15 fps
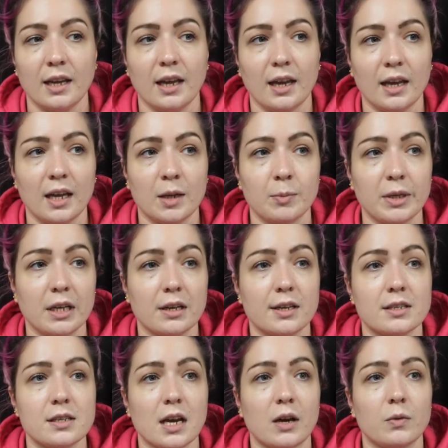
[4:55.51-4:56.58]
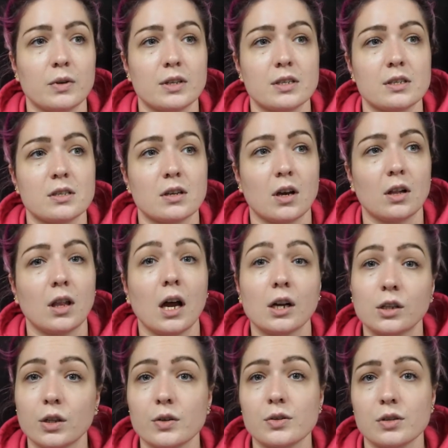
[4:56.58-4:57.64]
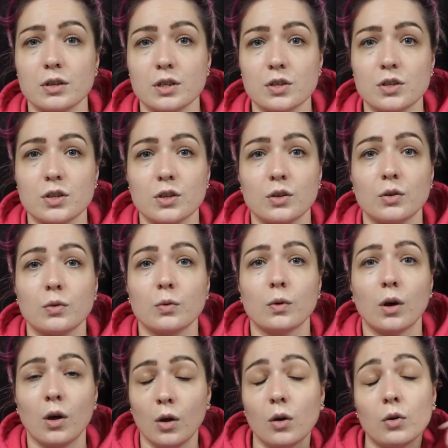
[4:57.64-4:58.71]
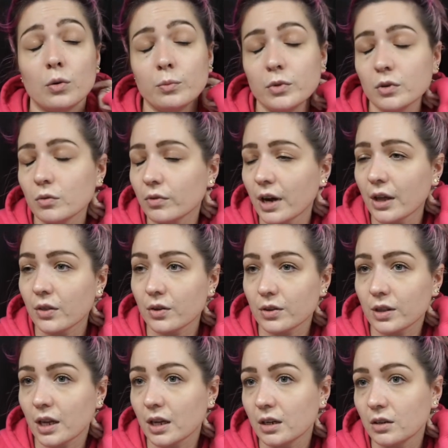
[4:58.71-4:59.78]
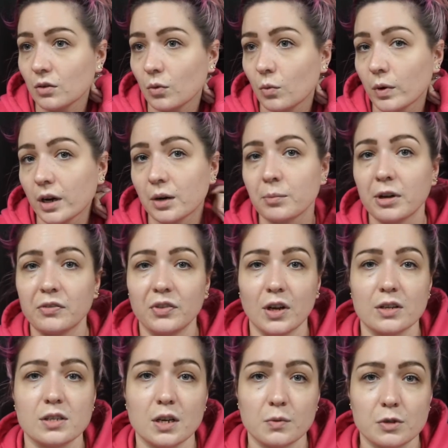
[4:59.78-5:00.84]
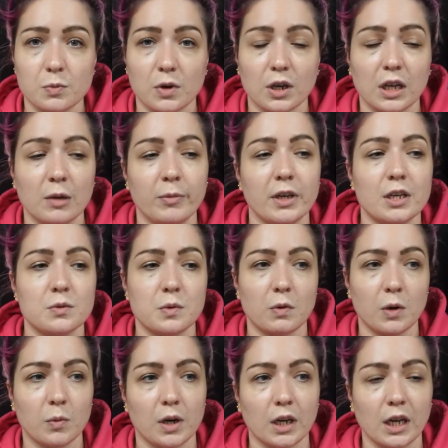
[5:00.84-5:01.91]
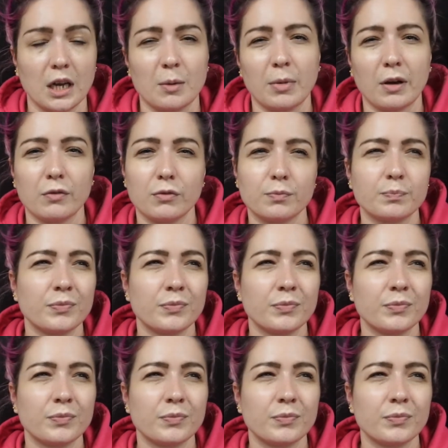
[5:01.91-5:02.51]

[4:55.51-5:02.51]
And because I was a lot closer to home rather than where my fiance was working, because we were working about